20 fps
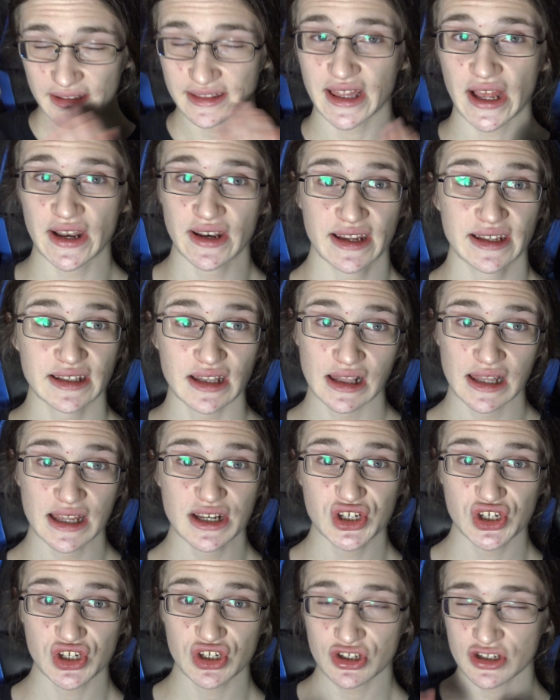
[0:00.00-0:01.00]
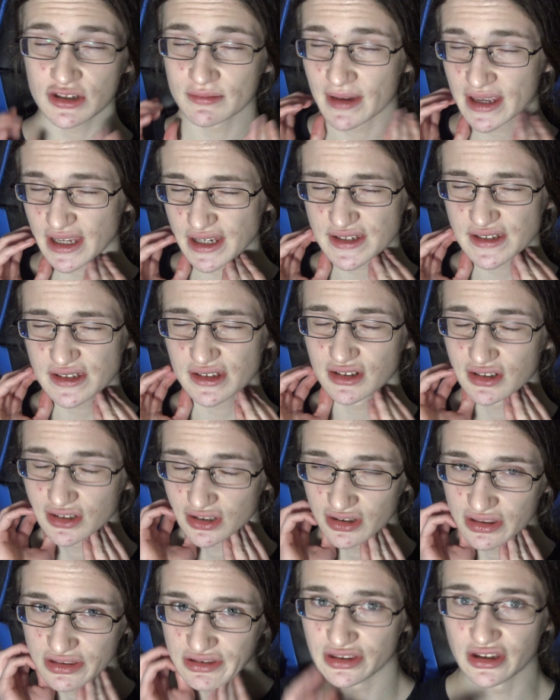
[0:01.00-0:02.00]
then it literally just makes
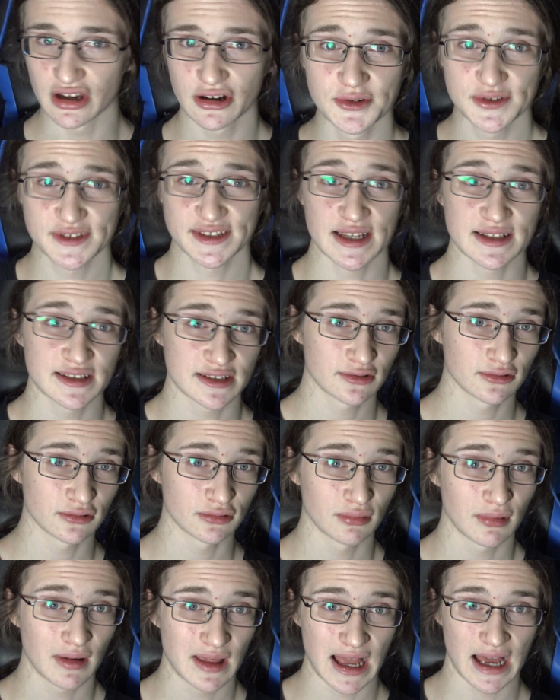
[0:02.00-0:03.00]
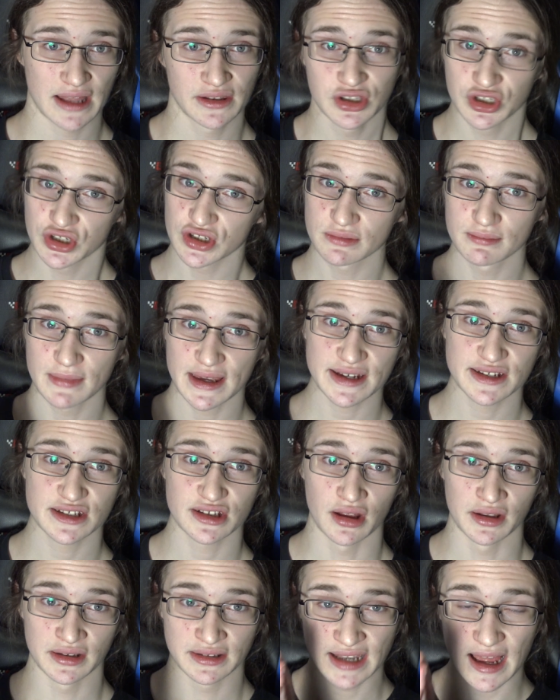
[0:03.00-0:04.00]
no sense at all and just makes
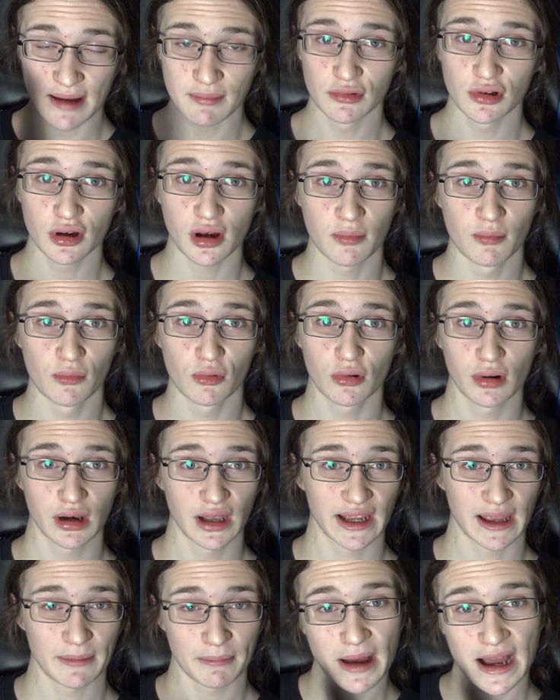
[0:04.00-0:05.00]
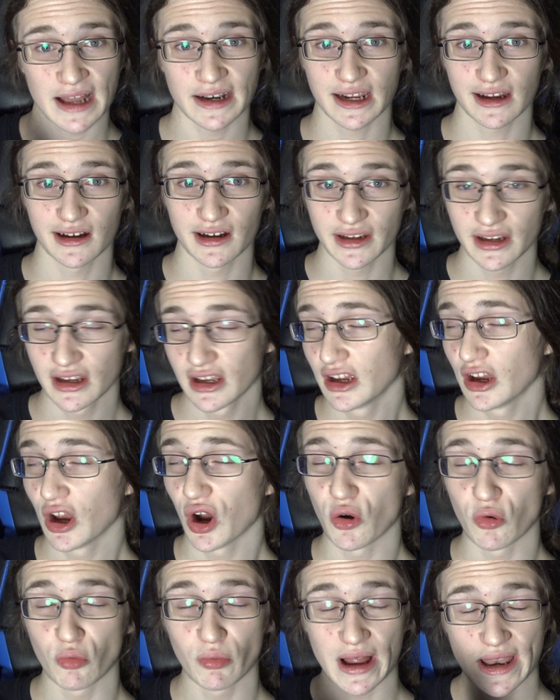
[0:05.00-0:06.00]
them look more like a bad guy
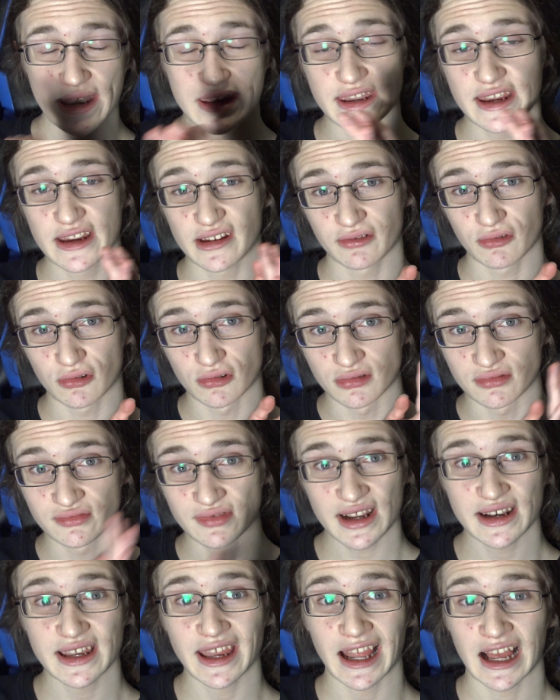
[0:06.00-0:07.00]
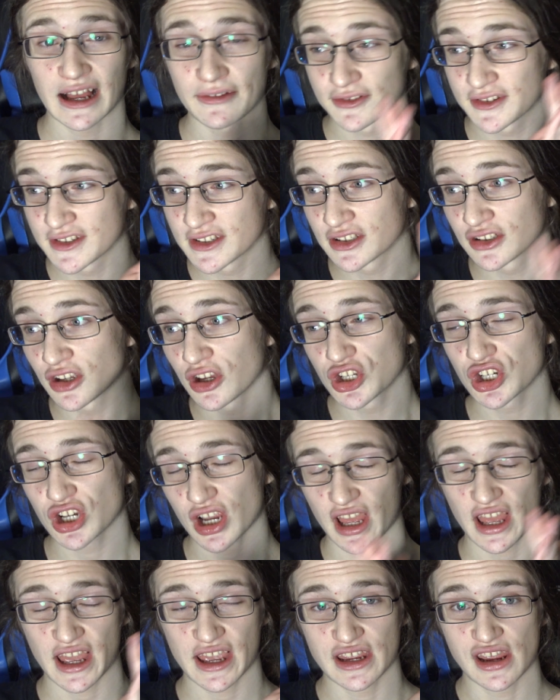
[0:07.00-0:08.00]
when they already have such
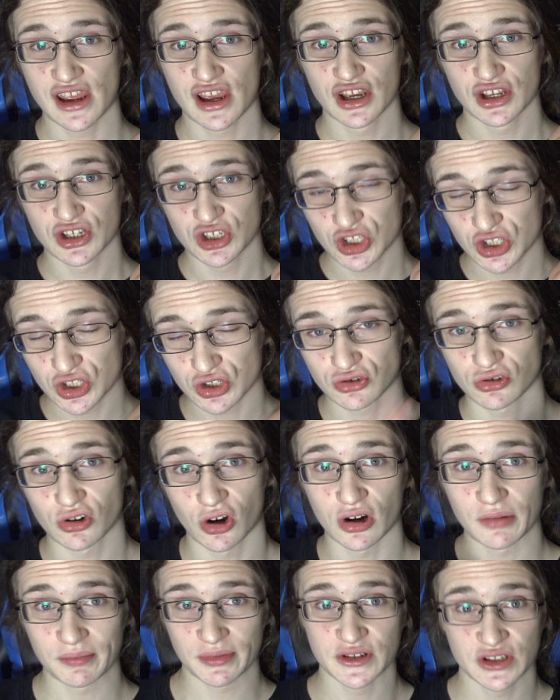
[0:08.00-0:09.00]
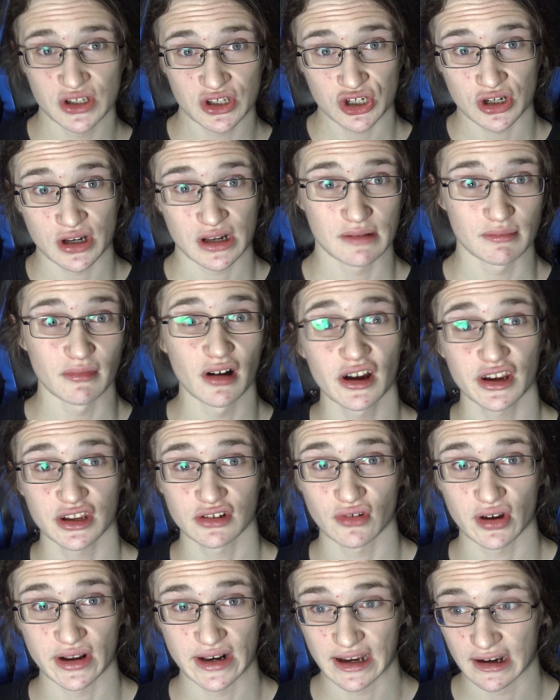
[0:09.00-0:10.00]
a strong position in the
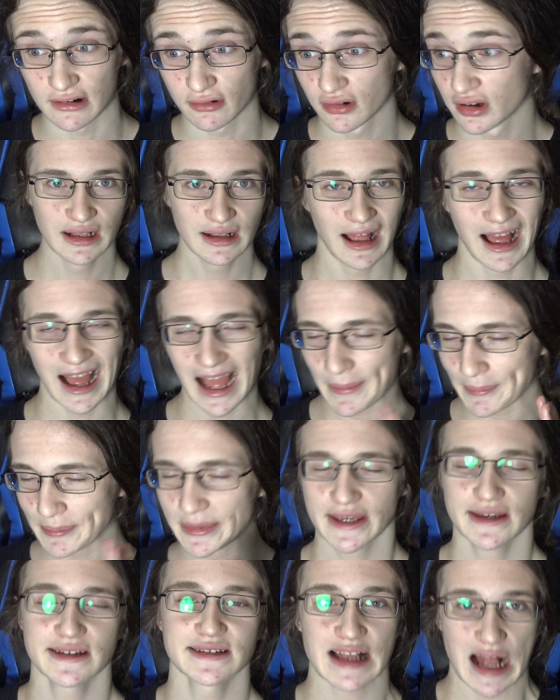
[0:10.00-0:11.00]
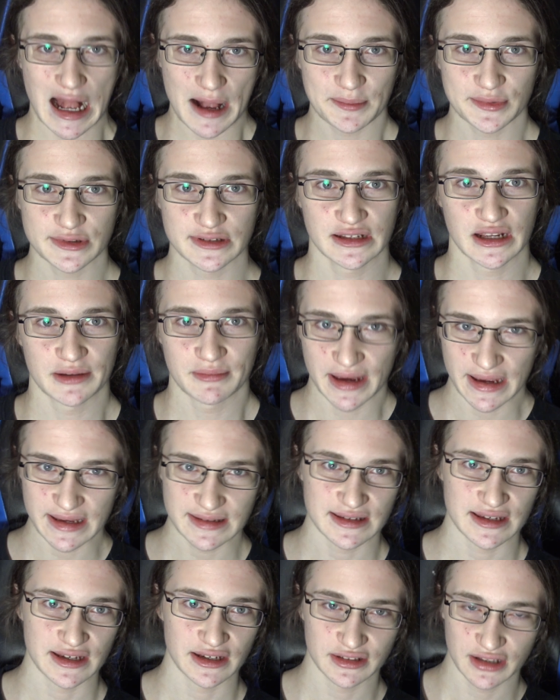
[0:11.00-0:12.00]
market right now. Ampere is absolutely
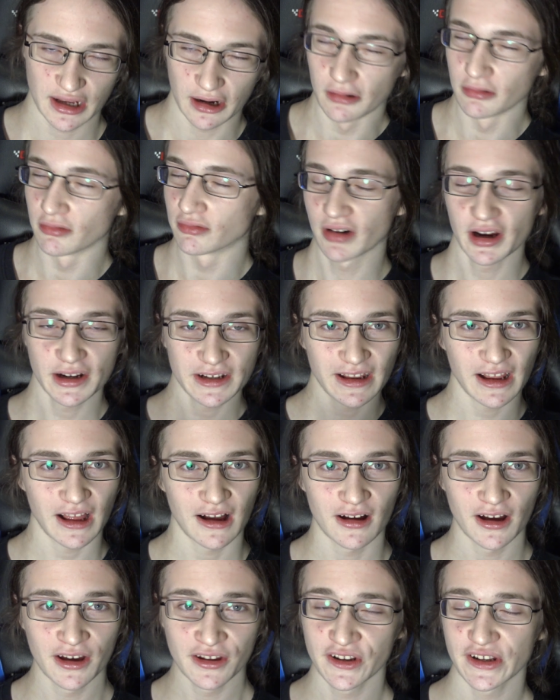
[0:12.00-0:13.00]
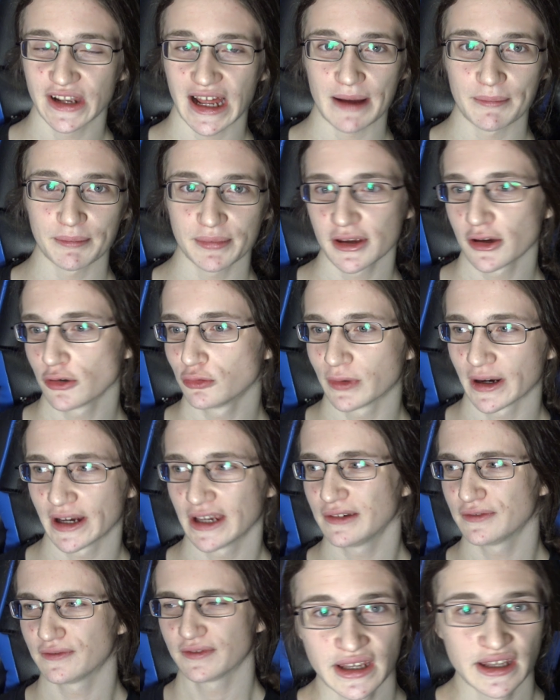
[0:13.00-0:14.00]
amazing, they are riding high on an Ampere
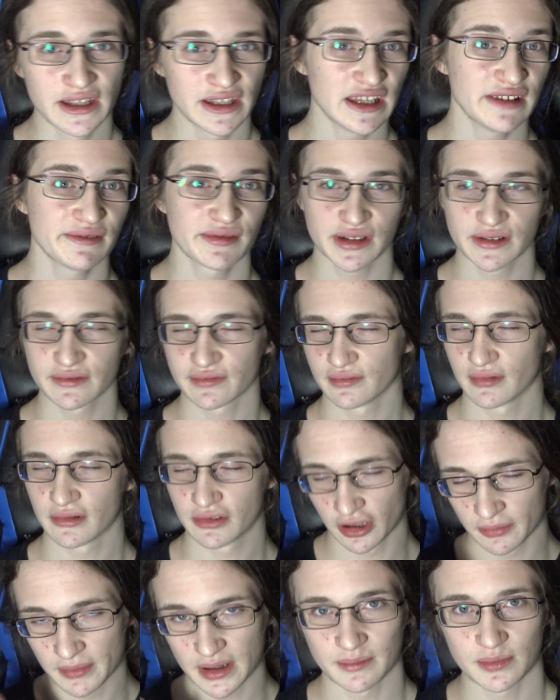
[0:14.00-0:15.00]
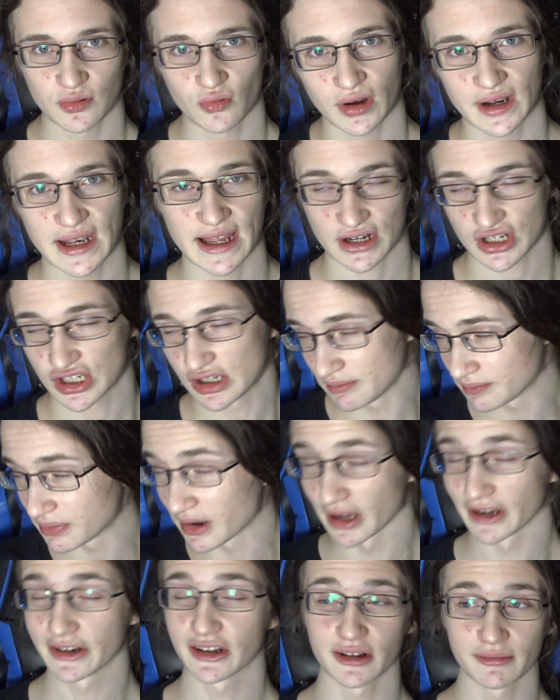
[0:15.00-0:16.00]
wave, even if not many people can actually
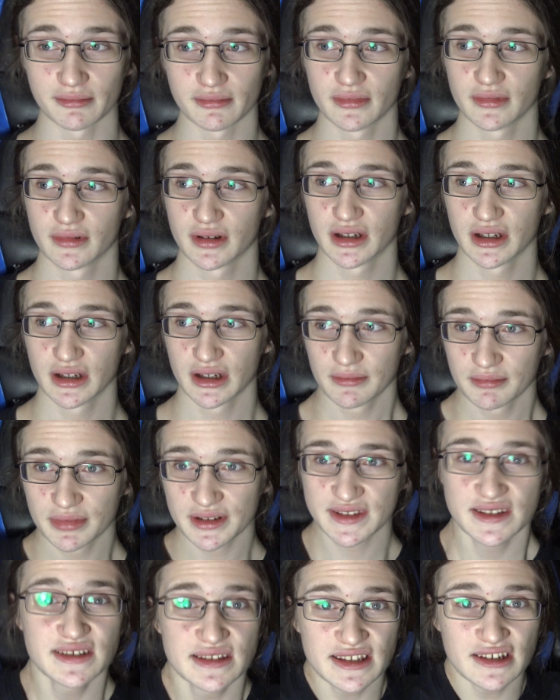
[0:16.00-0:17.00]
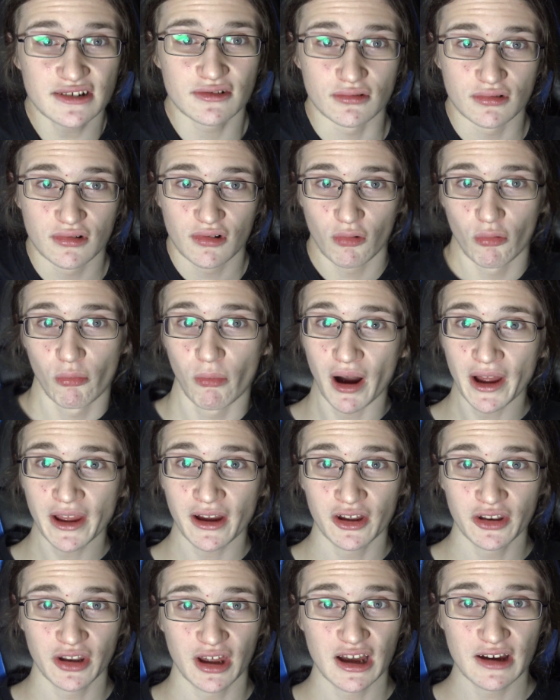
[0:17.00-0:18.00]
buy them. But still, why
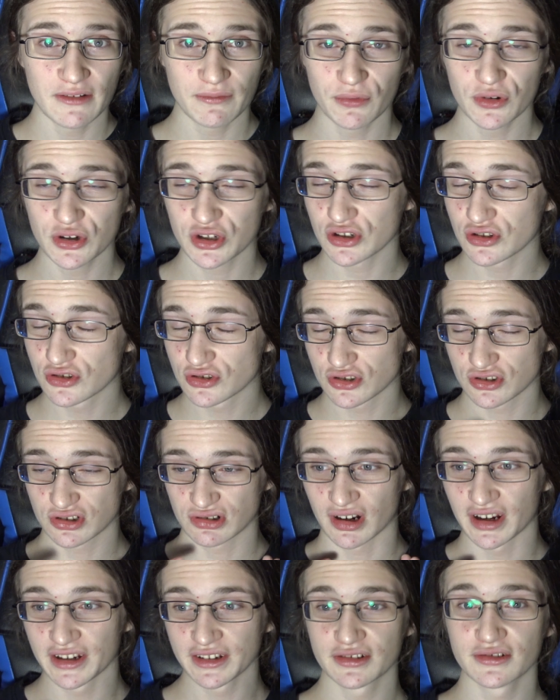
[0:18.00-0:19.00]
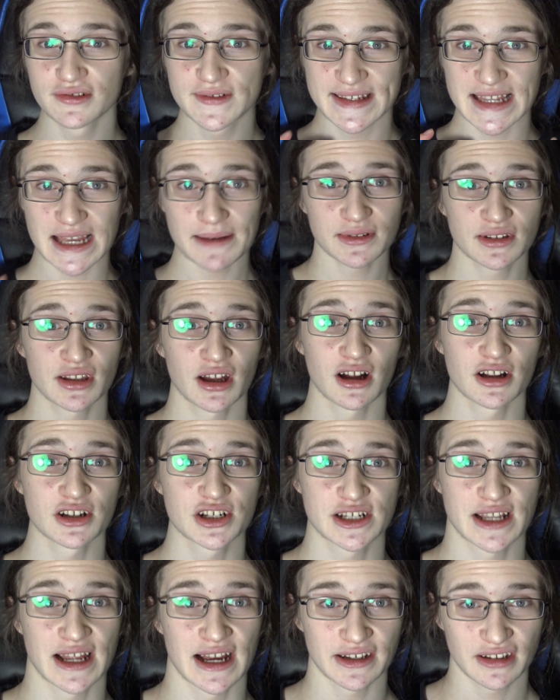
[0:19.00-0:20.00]
on earth would you try to
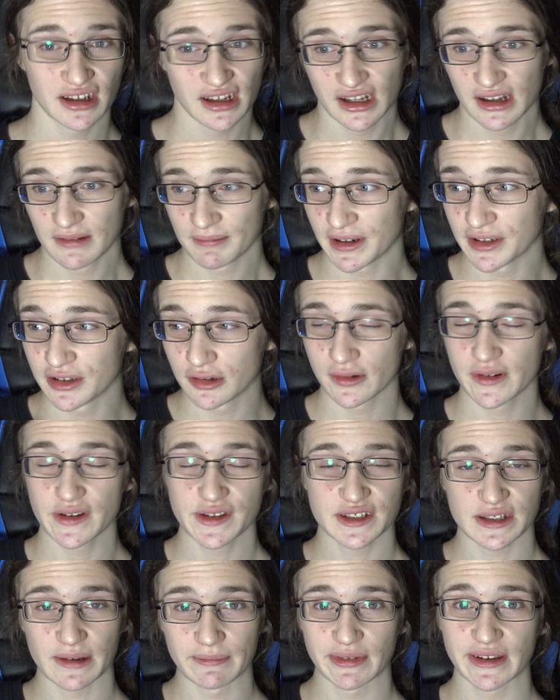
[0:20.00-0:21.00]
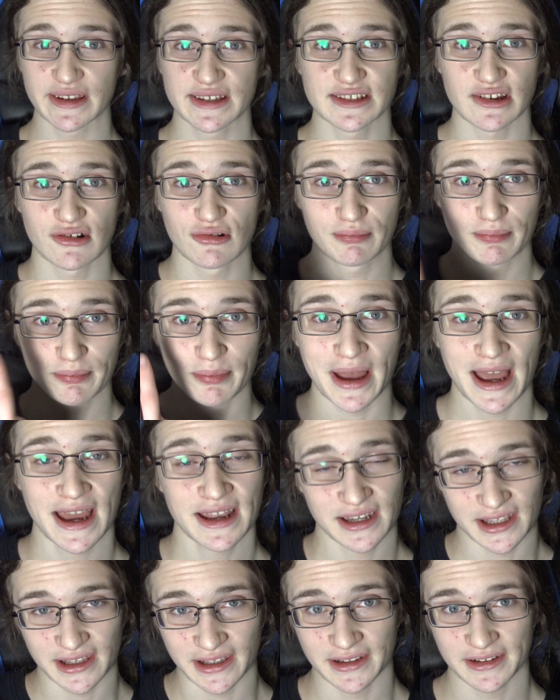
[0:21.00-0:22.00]
sabotage that by doing something so
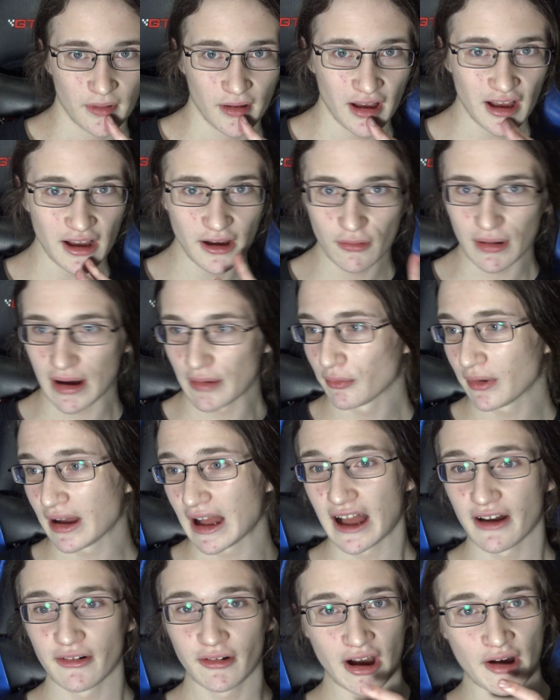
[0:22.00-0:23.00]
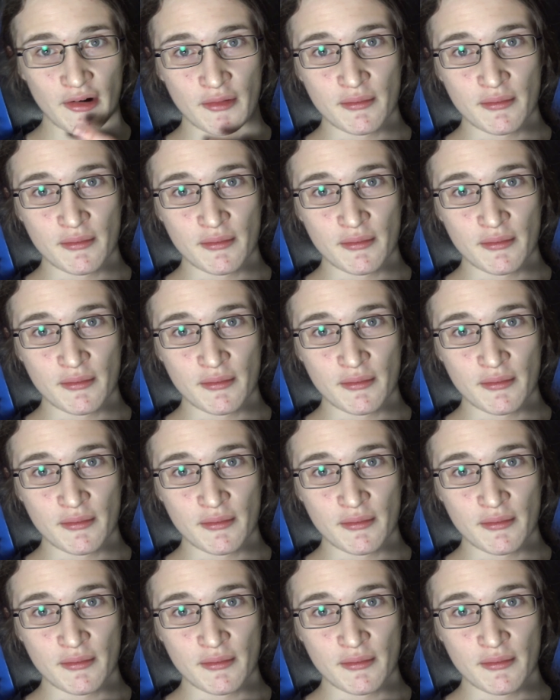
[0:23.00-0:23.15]
petty? Oh, and